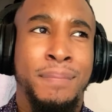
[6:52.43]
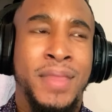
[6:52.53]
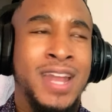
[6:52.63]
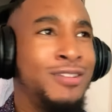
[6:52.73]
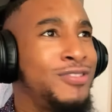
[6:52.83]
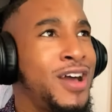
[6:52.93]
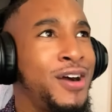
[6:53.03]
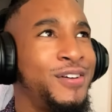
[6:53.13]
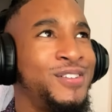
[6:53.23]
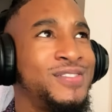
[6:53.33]
I don't
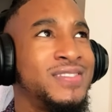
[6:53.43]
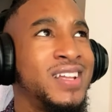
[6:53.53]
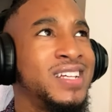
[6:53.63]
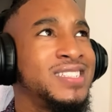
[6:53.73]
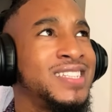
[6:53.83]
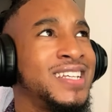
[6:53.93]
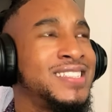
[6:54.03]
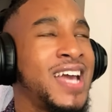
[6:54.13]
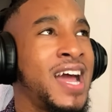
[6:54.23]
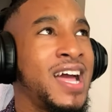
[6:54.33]
know. It's, it's
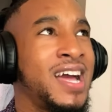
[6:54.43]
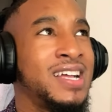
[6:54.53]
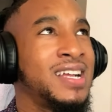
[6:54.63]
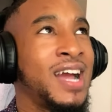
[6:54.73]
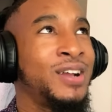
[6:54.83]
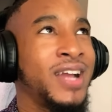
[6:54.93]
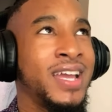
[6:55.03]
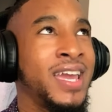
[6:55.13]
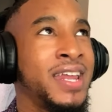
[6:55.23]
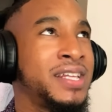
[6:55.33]
I I I
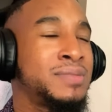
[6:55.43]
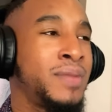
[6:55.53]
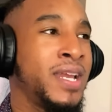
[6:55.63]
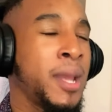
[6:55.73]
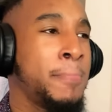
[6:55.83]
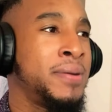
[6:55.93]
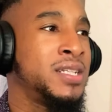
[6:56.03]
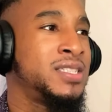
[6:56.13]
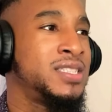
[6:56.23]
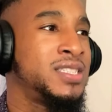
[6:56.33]
can't explain it,
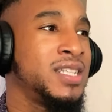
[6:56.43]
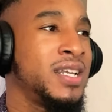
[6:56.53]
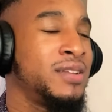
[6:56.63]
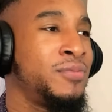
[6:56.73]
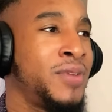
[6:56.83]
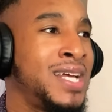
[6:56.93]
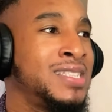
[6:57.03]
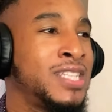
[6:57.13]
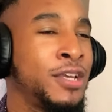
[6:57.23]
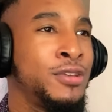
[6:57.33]
but when I
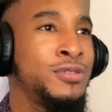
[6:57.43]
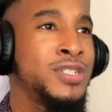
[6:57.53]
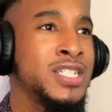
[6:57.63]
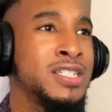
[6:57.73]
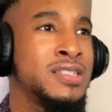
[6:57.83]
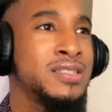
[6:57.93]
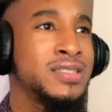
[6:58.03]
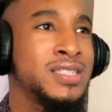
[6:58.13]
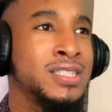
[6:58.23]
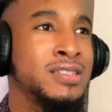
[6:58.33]
tell you, she's
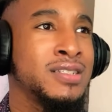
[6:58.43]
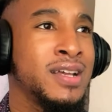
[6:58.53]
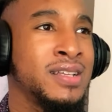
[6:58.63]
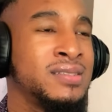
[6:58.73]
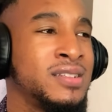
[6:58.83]
she's a, a